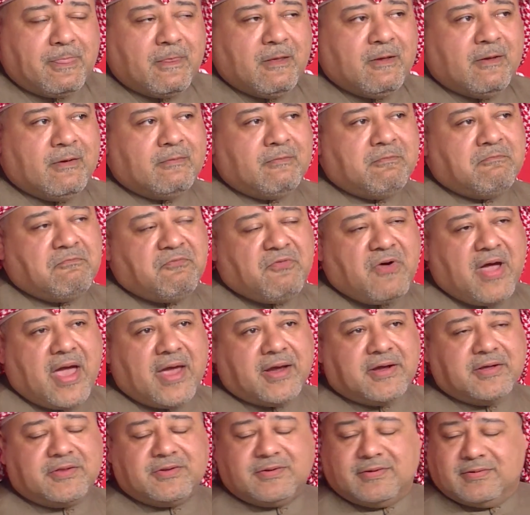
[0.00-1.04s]
In
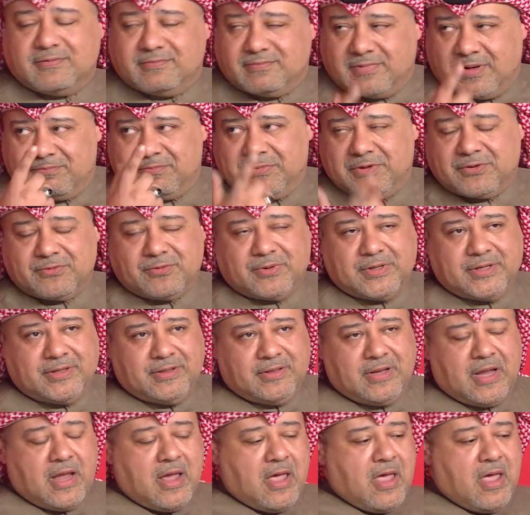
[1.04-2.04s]
fact, number 1,